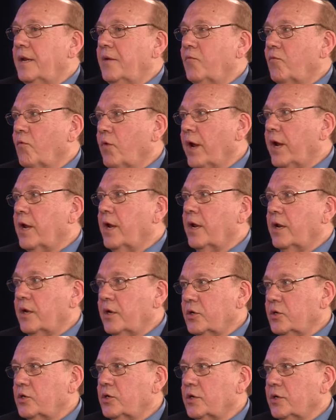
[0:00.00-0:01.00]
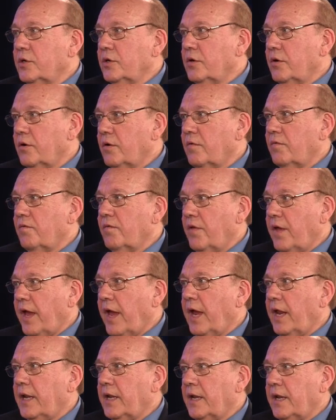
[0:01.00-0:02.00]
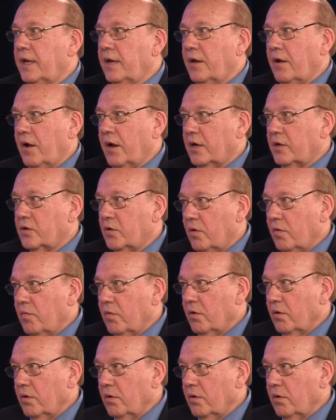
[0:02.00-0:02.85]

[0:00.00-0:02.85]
recognition of that in October.